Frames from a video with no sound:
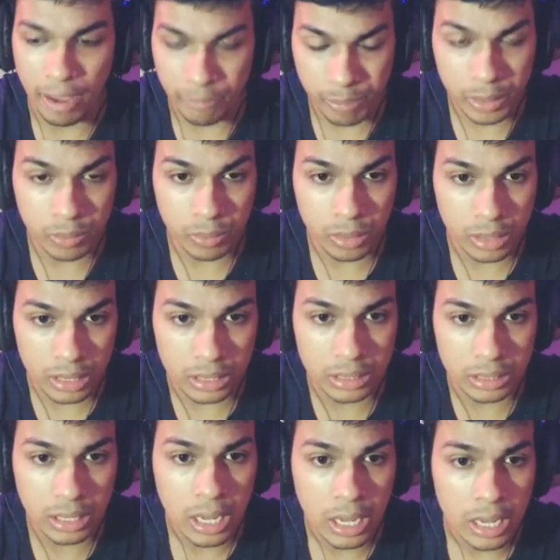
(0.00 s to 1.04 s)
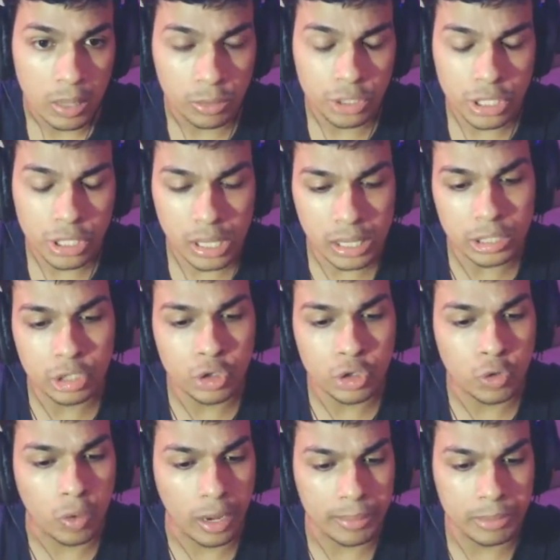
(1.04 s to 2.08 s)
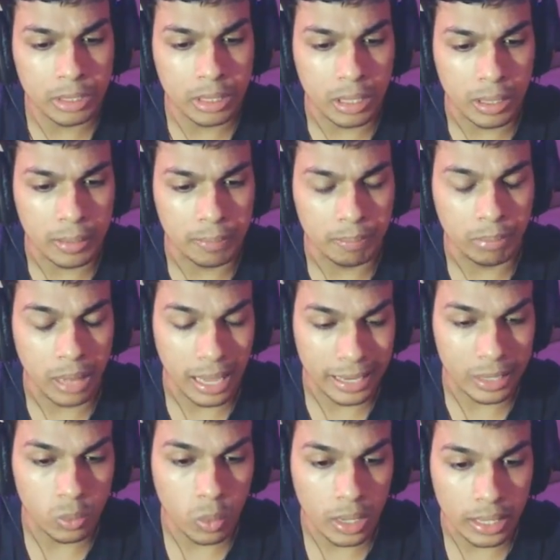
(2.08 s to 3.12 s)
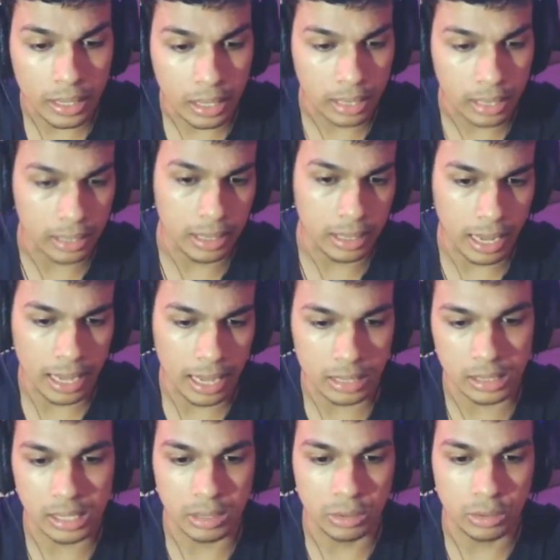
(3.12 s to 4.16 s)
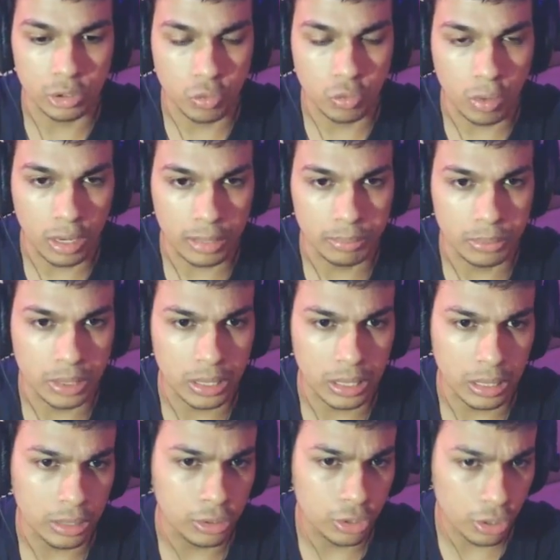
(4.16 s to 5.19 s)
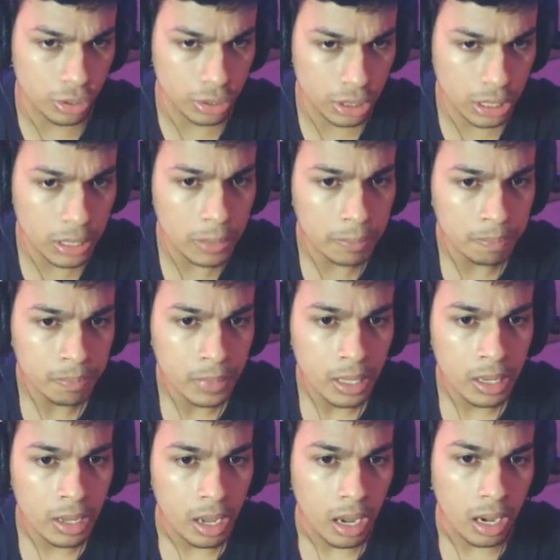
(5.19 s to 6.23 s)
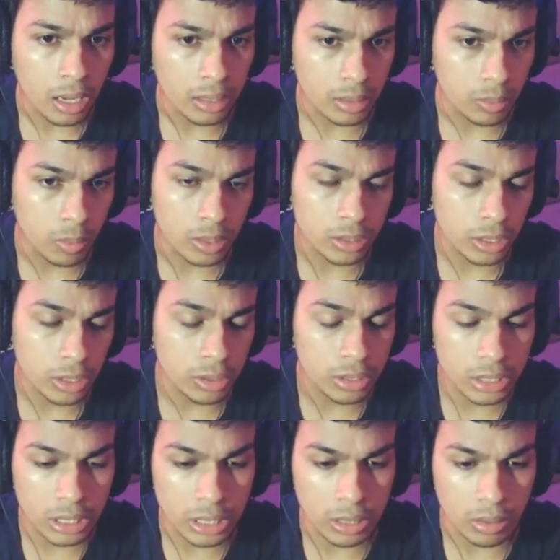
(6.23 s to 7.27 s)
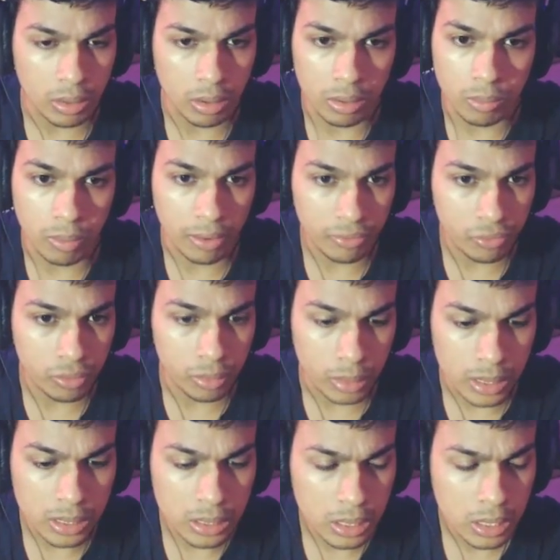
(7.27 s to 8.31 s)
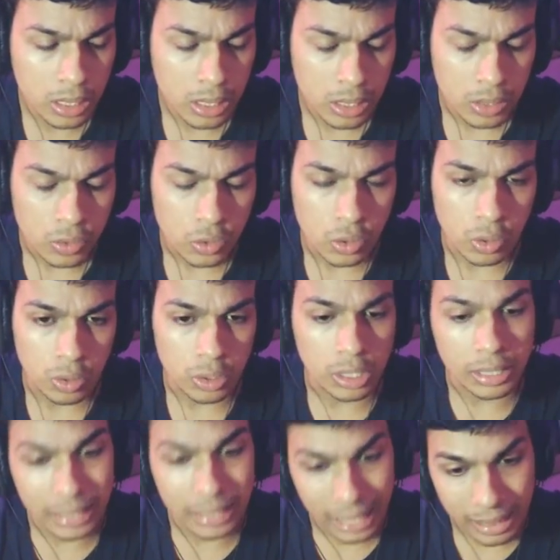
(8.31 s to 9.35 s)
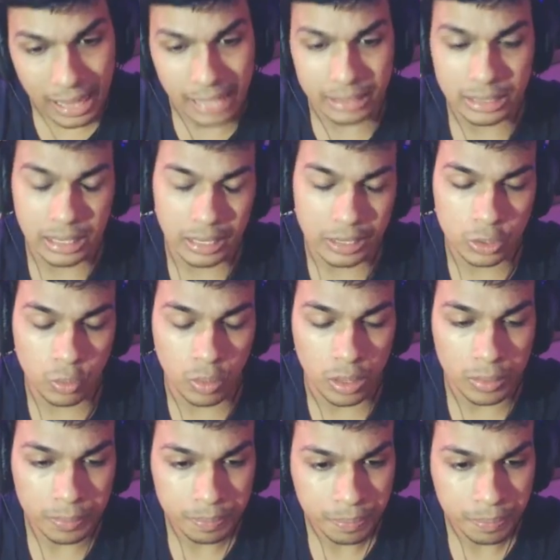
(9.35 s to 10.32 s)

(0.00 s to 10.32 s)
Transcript: been released, which is like a striped um, black and white, like it has like, you know, striped uh, jersey, uh, the ones that you see on referees. So you can get that skin as well.